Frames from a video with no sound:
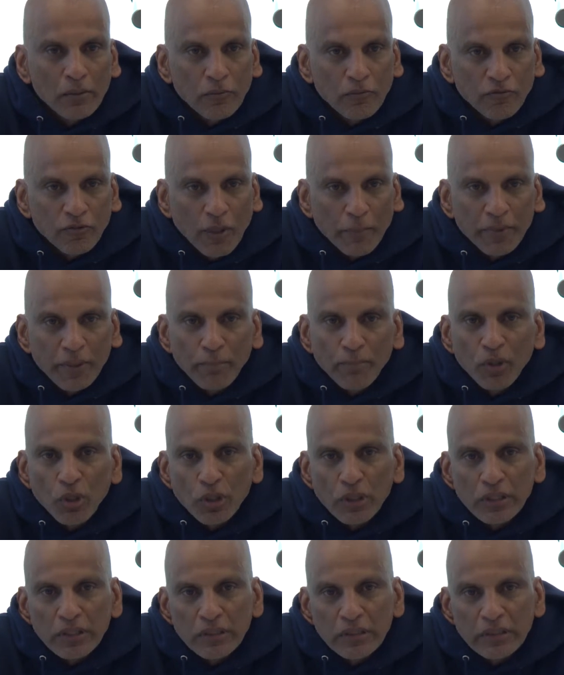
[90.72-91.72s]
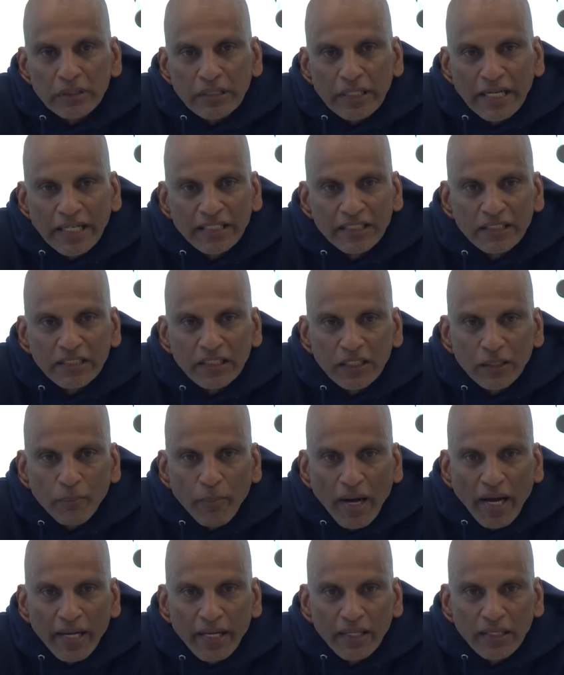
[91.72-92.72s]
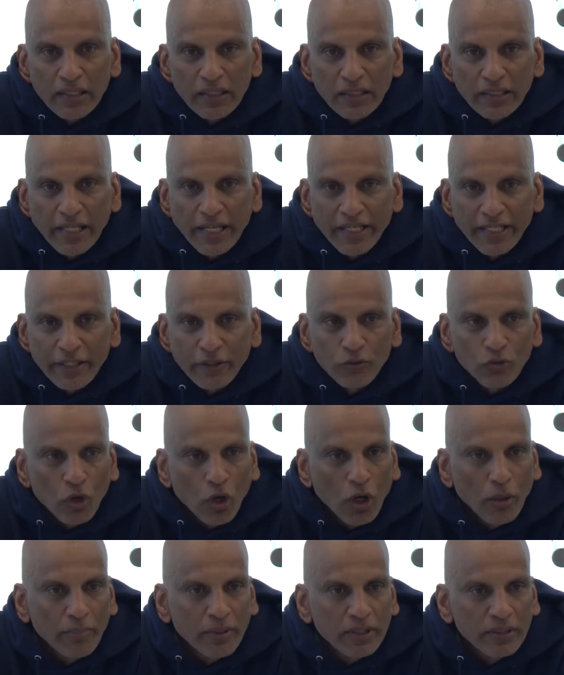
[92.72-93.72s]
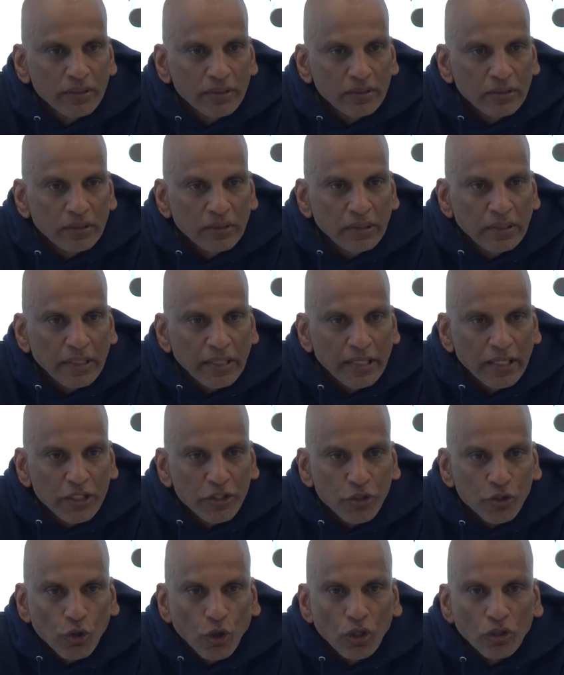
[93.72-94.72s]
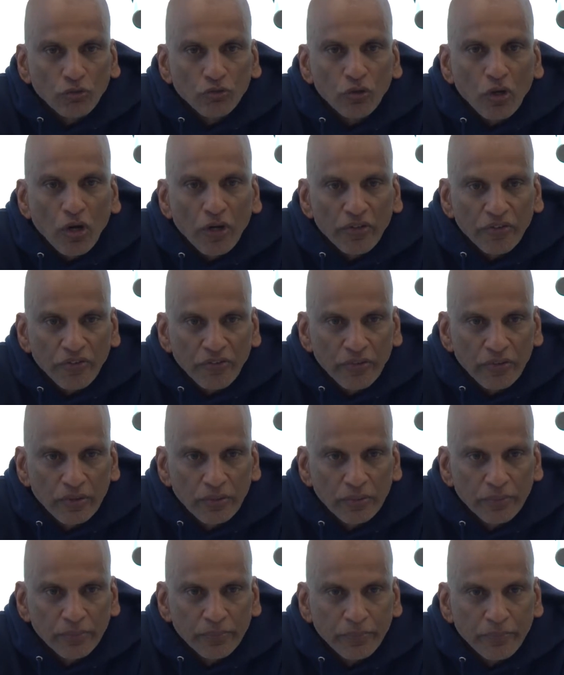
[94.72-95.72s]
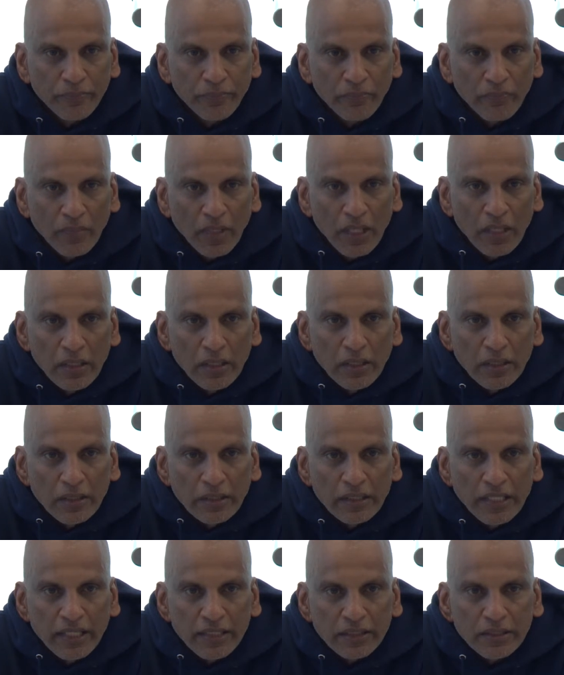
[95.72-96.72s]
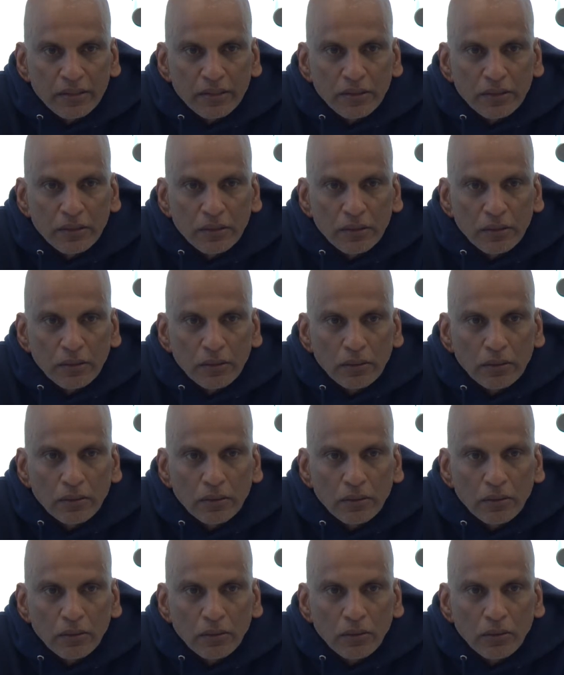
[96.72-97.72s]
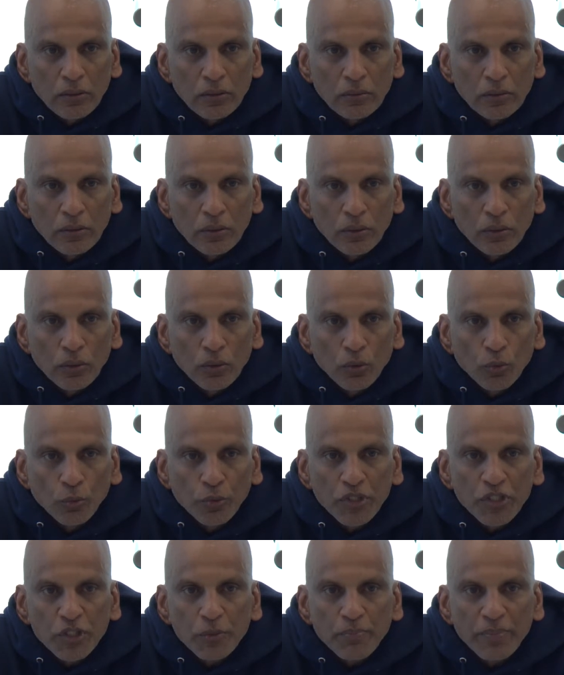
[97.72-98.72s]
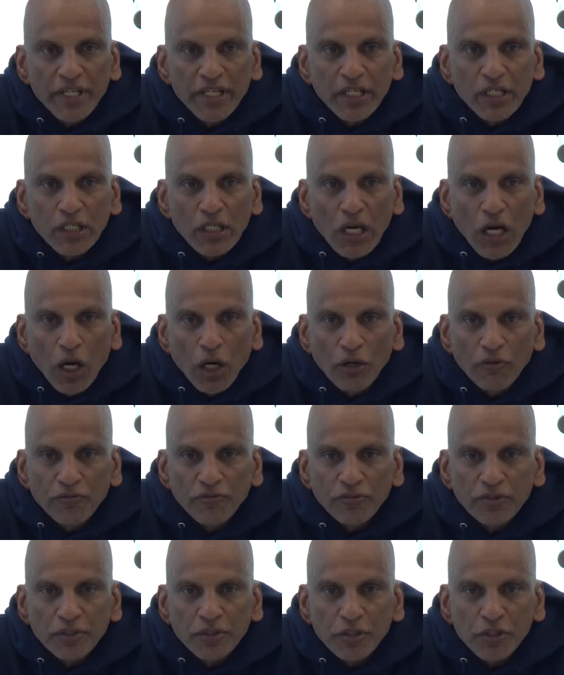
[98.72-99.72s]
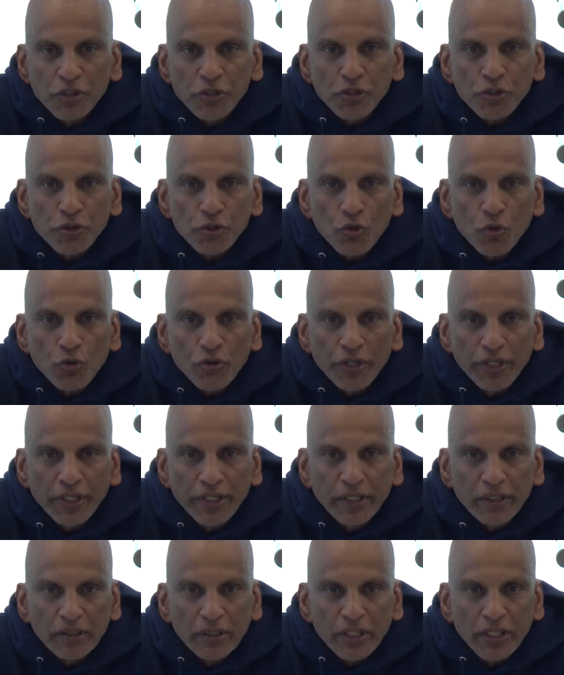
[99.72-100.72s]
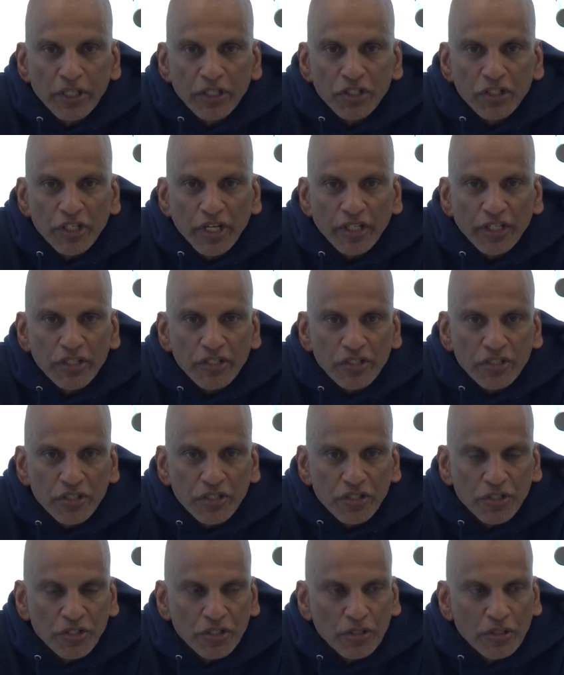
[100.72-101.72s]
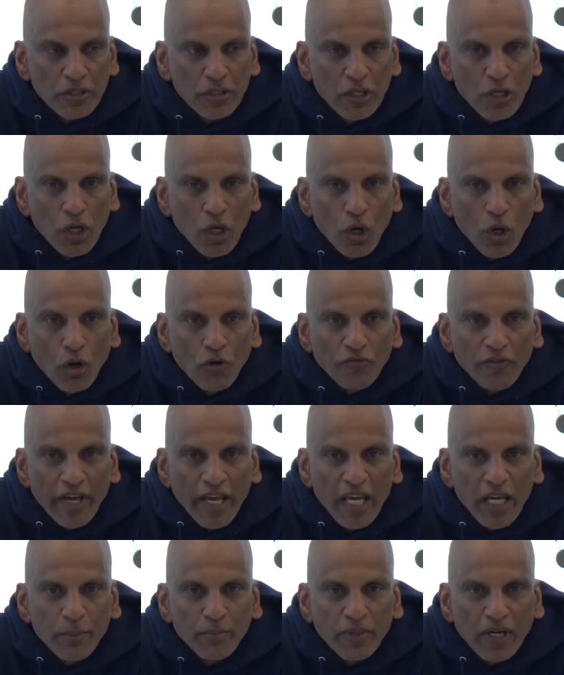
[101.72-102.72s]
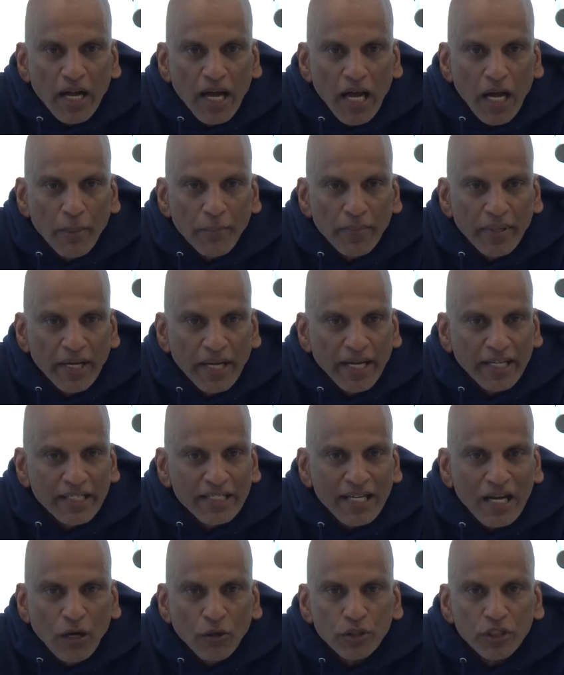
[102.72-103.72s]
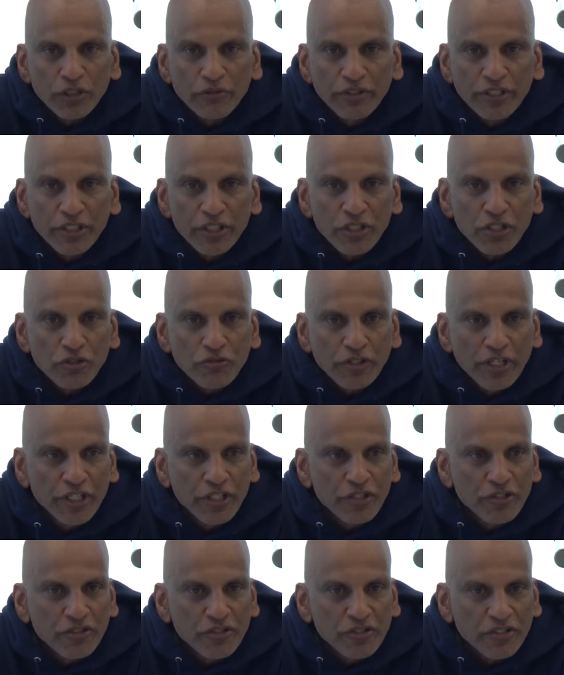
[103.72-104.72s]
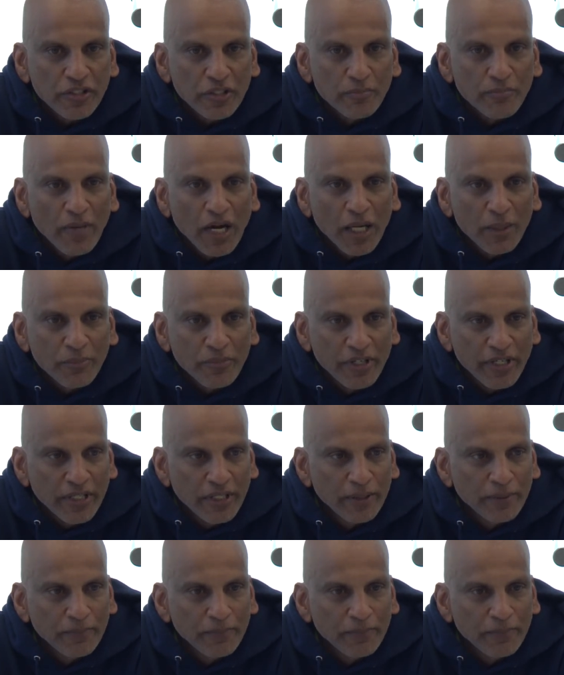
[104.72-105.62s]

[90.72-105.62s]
from the book edited by Lenny Grob and John Roth that we speak of the story in Genesis of Abraham encountering the strangers at Mamre.